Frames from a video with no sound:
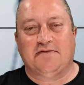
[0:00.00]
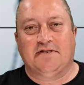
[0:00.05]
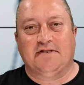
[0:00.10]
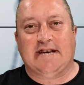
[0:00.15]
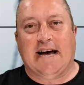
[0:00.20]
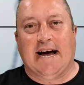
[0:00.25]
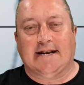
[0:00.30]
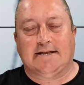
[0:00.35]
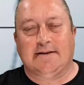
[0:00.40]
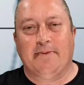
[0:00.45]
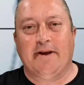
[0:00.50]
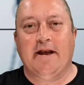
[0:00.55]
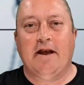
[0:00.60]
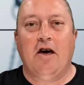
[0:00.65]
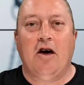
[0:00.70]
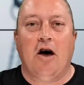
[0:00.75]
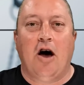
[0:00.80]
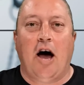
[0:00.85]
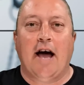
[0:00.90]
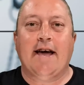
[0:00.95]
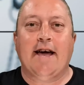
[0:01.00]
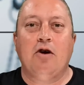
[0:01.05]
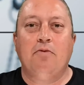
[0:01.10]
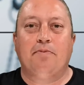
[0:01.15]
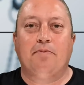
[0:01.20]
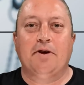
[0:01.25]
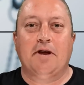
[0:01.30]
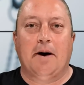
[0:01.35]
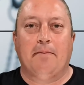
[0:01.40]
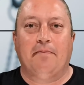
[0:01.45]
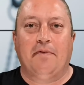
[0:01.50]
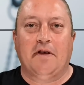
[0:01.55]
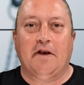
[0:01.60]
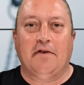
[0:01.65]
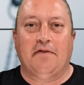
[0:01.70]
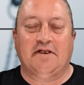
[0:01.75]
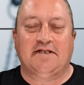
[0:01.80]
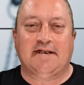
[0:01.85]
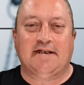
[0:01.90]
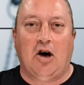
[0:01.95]
of attacks. I mean, look, I opened up
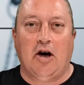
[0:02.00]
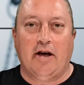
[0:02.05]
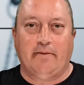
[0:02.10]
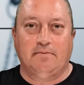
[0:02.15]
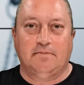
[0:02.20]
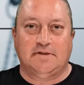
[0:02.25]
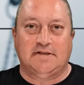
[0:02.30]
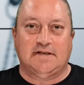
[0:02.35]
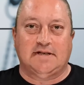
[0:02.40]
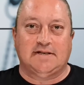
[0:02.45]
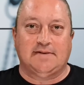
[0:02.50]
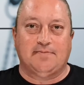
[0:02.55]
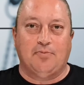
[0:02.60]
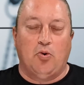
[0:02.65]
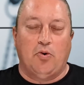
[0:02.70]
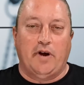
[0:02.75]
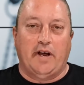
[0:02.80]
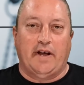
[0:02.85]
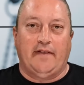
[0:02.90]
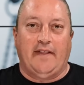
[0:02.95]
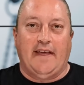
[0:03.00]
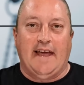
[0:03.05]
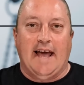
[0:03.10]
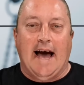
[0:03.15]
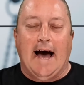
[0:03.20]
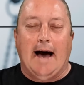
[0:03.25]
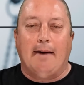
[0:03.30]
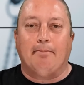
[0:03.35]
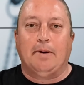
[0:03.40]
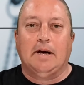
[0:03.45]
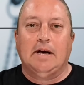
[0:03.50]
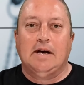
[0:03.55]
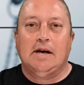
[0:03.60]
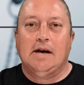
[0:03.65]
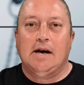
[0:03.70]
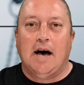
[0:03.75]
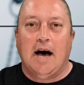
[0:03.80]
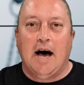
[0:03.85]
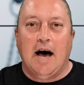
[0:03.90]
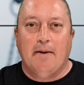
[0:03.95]
the Times this morning, the app.
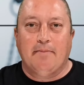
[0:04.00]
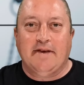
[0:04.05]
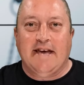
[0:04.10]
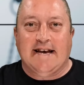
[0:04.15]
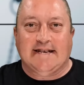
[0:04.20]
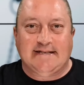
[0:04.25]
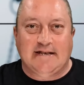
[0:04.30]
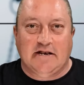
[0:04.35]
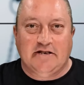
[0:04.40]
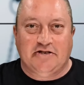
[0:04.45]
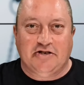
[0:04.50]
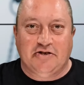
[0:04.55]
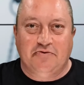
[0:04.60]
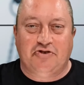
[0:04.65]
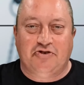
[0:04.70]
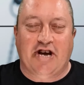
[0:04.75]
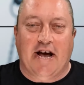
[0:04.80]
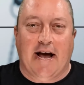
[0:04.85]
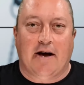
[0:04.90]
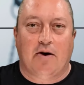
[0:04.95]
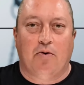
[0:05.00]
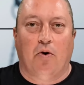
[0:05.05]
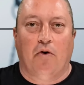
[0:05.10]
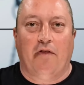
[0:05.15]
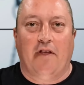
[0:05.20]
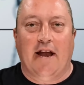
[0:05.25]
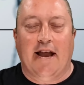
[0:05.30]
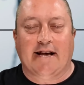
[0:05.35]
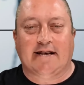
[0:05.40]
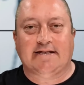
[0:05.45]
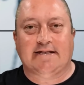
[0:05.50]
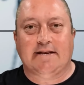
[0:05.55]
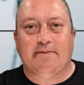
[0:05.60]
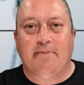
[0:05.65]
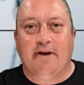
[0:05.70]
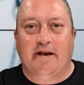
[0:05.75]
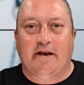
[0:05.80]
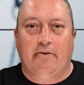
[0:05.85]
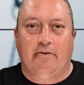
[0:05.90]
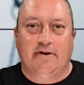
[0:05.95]
Yes, I do check what the legacy
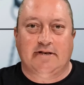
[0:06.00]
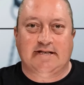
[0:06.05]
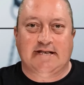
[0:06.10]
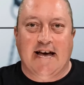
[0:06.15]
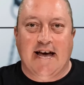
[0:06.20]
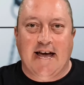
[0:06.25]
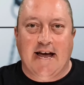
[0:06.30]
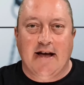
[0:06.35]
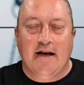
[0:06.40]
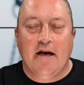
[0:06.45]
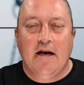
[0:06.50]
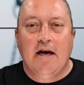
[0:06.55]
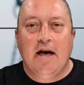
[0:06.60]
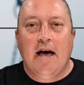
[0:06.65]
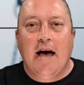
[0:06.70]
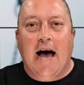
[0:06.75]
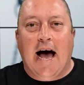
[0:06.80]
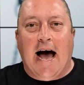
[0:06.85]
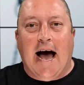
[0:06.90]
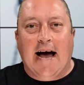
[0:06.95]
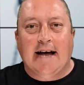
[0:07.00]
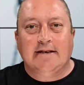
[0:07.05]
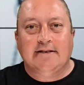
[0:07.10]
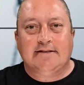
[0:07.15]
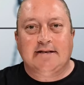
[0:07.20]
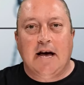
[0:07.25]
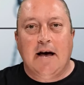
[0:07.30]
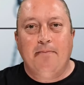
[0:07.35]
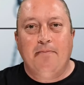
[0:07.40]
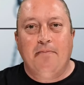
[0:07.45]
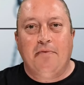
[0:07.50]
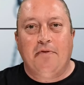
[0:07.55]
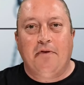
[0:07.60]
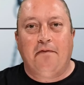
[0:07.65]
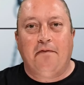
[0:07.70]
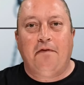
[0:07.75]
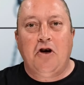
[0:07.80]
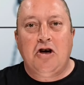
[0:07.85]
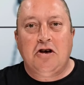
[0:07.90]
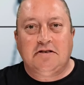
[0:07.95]
media is saying. And the
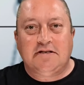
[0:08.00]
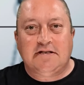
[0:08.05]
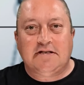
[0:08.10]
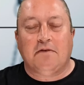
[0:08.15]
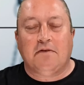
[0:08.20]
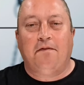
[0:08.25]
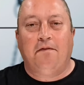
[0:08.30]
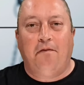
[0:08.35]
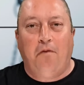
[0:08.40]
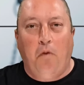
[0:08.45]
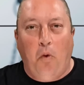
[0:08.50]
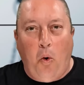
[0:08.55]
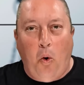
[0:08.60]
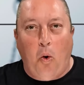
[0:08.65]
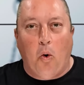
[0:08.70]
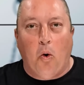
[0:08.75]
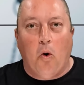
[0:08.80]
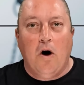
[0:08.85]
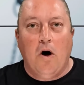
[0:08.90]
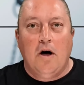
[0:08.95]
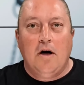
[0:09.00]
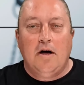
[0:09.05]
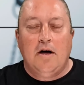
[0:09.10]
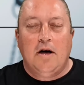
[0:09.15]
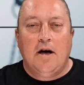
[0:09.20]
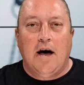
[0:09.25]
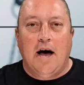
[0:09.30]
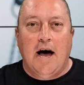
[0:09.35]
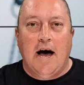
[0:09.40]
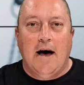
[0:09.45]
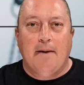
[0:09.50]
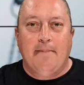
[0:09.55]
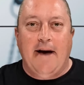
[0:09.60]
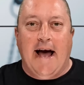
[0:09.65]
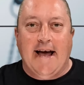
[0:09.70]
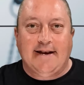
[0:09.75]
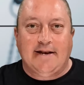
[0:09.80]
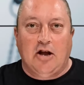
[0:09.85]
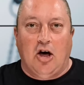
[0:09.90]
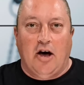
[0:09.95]
first four
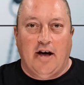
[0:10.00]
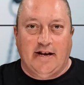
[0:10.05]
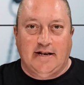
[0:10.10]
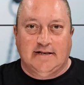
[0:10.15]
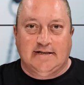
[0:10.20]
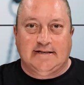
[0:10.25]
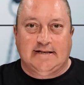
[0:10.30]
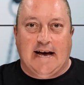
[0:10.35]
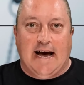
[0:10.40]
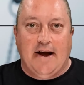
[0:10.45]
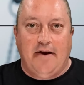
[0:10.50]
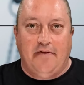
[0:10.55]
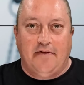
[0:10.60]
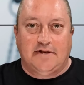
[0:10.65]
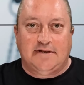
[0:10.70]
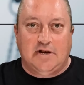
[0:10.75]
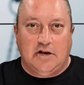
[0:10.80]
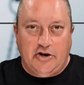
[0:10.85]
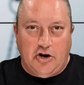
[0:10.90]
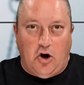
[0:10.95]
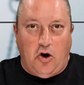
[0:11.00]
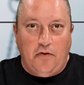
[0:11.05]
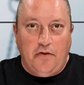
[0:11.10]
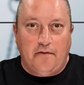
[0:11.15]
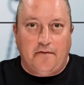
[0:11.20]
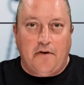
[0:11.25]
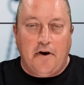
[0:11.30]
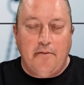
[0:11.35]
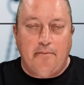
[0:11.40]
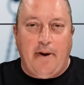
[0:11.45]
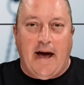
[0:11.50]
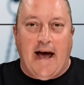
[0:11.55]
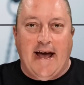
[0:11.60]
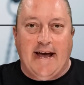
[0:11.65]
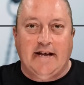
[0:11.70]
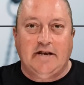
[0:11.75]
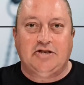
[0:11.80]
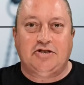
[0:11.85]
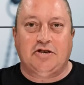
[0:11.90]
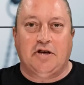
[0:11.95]
headlines out of the, on the front
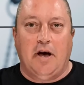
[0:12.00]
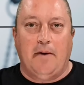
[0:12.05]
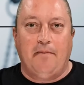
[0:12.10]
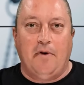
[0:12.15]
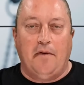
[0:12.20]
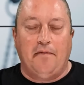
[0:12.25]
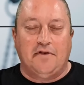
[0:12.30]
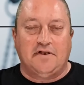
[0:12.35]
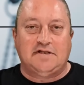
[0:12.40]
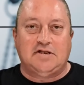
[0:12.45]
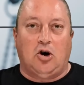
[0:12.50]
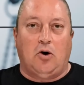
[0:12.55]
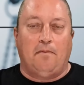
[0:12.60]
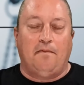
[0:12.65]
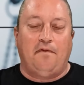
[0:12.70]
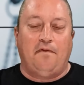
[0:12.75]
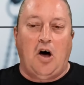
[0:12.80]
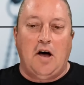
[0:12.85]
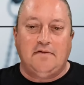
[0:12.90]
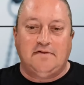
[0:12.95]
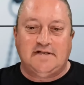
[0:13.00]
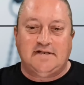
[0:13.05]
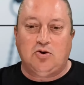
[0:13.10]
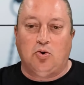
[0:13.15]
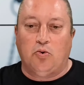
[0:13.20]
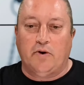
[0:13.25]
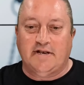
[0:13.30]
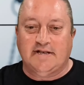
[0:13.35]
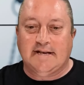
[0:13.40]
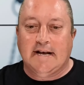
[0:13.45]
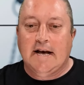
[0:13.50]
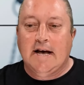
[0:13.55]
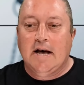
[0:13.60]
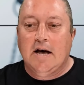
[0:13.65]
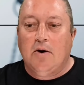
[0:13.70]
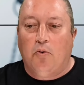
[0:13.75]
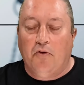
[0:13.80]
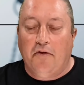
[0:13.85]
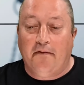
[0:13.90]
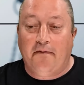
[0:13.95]
page of the top 5 stories.
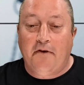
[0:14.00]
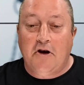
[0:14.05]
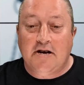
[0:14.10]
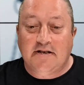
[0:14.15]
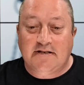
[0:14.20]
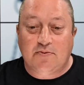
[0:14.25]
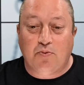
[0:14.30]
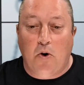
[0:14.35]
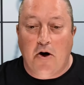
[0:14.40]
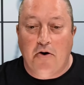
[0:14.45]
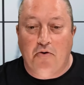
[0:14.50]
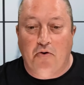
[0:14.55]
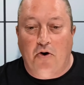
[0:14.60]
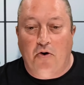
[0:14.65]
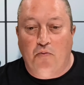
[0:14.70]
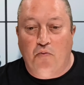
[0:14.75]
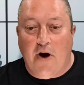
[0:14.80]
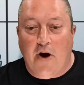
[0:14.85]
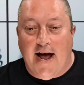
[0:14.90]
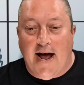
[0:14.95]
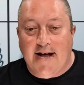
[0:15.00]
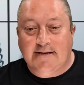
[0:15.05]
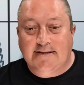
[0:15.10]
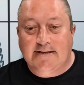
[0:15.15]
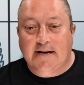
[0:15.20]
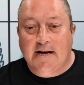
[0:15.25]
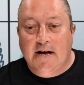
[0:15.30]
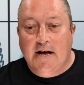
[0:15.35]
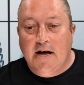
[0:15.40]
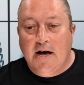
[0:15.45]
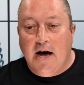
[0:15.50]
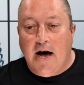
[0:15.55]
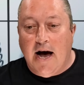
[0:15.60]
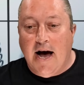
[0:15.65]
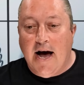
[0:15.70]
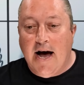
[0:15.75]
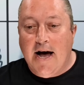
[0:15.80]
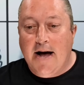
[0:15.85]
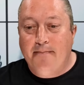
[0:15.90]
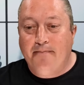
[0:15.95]
Well, the first one read,
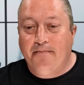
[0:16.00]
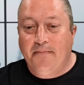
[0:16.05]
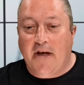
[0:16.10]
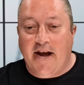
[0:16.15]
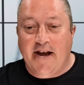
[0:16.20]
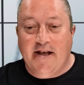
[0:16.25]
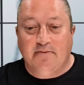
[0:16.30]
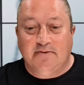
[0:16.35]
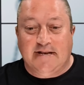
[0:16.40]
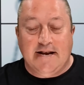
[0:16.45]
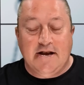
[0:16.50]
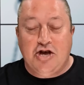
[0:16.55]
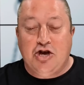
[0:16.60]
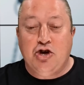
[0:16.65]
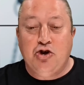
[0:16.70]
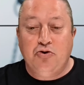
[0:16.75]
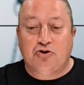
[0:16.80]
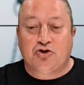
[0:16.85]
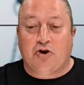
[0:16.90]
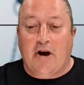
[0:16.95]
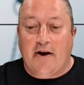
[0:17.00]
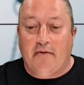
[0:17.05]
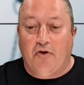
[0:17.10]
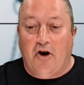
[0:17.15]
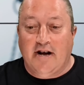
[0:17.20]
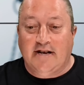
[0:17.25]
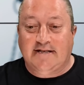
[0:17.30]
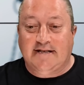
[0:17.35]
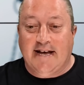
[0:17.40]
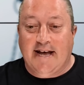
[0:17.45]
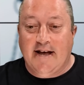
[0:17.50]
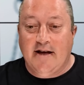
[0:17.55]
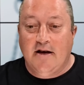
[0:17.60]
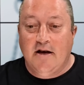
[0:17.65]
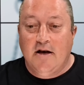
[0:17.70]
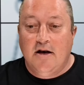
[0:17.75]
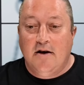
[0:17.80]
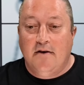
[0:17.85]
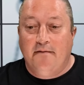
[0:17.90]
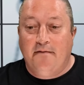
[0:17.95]
and it was in huge, great writing,
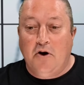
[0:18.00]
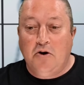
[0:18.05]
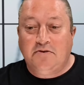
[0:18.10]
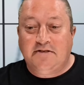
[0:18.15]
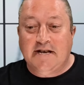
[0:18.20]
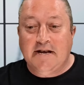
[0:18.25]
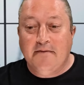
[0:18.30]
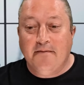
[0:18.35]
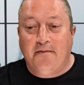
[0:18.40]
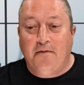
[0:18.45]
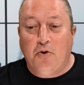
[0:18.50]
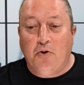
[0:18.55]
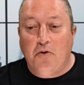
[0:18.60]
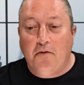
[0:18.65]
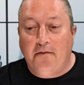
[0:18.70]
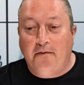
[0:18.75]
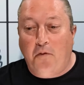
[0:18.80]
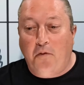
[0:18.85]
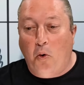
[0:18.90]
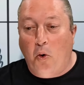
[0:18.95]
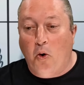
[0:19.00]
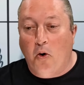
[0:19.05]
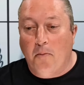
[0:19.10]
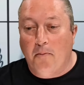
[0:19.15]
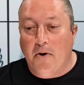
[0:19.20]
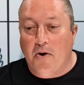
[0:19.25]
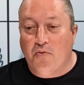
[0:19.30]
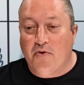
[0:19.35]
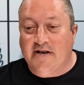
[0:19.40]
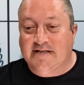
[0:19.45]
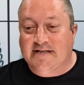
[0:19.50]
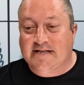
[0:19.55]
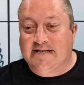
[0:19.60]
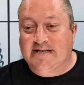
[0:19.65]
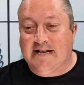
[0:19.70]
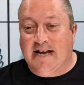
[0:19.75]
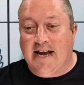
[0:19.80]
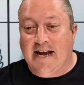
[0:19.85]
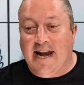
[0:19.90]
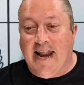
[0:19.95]
voting for reform
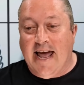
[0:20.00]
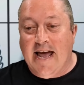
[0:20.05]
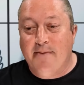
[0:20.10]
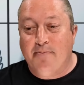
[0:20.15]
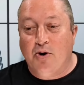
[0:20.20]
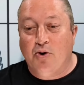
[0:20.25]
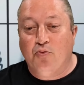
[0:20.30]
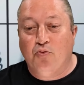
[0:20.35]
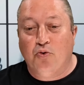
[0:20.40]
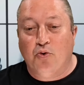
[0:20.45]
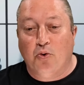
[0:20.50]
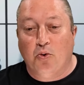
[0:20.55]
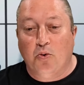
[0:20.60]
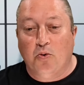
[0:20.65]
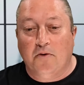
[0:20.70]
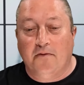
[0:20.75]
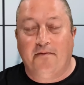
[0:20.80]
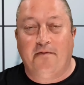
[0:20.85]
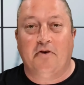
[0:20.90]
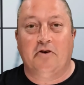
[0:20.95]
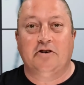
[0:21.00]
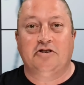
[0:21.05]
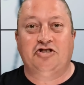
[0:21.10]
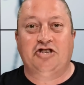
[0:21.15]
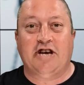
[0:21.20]
risks Labour rule for a